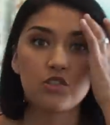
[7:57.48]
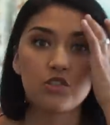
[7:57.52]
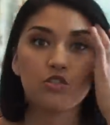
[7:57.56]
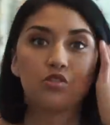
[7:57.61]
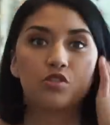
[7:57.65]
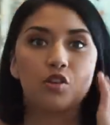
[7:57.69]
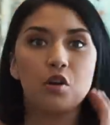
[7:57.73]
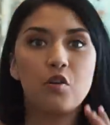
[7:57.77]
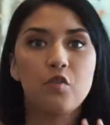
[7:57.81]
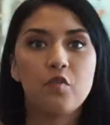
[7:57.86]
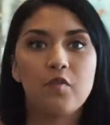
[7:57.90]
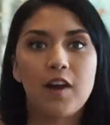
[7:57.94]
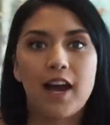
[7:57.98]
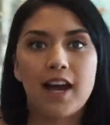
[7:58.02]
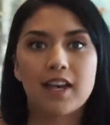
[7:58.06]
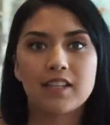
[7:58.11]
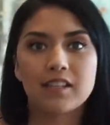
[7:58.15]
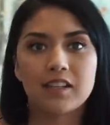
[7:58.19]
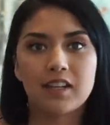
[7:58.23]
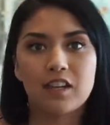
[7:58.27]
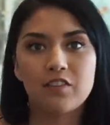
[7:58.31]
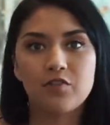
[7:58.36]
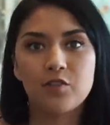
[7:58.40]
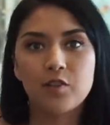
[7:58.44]
so fast.
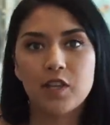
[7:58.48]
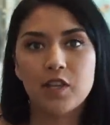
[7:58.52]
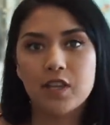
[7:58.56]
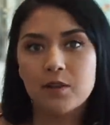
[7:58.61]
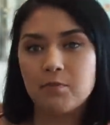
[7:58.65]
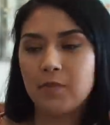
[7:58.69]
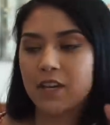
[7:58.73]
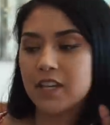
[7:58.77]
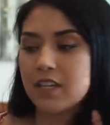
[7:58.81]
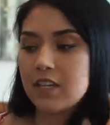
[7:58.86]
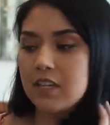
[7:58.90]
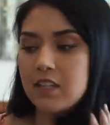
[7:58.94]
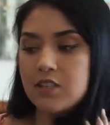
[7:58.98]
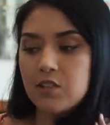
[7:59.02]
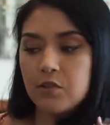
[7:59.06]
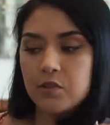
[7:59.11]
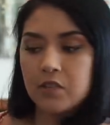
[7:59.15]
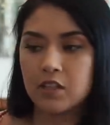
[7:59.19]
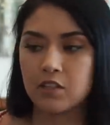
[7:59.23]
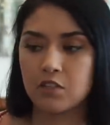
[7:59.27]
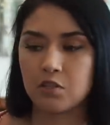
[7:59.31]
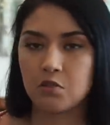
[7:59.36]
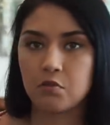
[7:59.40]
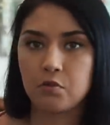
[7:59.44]
Like I feel like my kids only
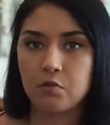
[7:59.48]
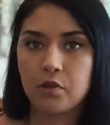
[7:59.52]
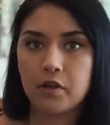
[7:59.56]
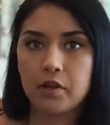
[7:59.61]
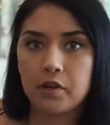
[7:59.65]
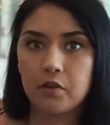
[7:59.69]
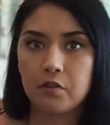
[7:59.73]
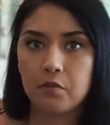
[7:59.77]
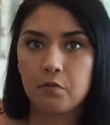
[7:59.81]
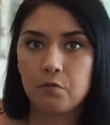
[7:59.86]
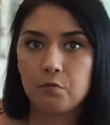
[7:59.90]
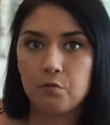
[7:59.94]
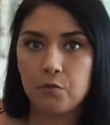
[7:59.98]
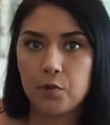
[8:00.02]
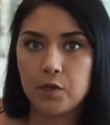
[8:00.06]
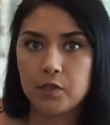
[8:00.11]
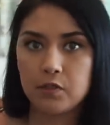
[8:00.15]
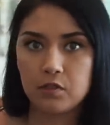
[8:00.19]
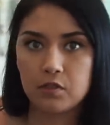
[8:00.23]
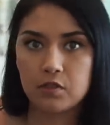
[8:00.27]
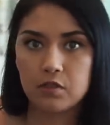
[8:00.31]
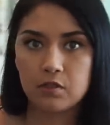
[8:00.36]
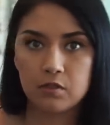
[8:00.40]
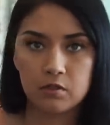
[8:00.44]
get to wear it
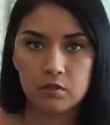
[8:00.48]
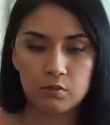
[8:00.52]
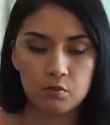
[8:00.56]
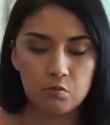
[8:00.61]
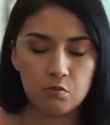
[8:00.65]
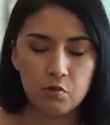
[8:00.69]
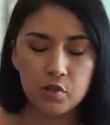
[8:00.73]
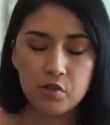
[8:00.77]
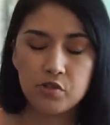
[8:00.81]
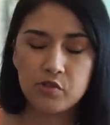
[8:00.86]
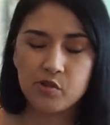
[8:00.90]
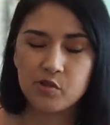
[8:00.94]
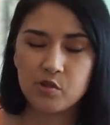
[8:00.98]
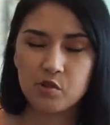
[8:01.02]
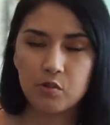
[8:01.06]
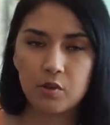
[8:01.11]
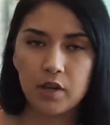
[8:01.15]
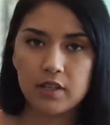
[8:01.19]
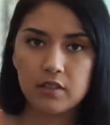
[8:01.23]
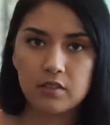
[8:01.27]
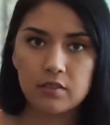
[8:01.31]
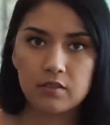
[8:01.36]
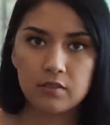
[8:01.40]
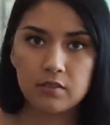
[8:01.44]
once. Once or
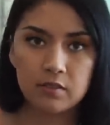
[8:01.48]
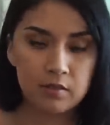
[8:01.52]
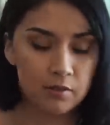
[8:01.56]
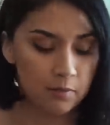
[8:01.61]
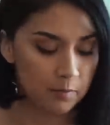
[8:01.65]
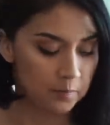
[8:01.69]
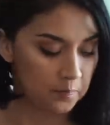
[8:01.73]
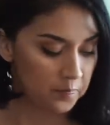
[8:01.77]
twice.